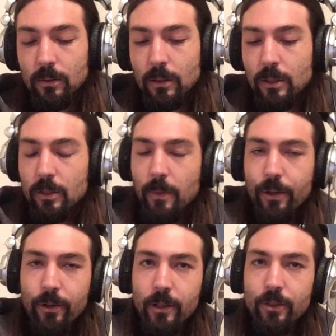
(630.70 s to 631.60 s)
some
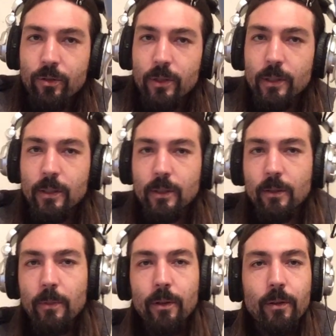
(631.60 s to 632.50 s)
other interests,
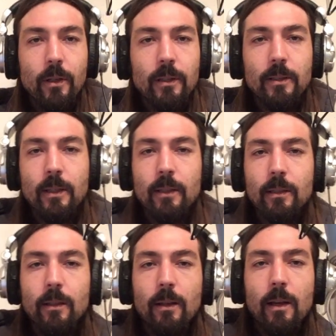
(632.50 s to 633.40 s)
some other things
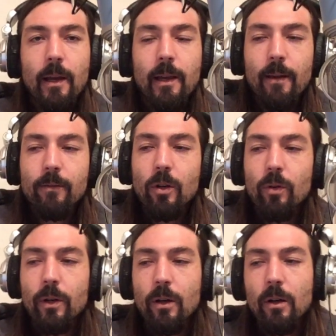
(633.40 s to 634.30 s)
that I have
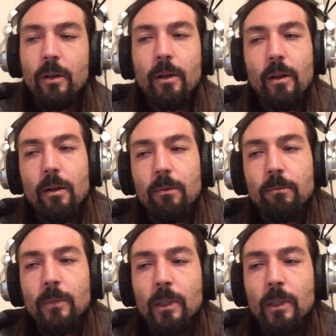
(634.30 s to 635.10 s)
going on.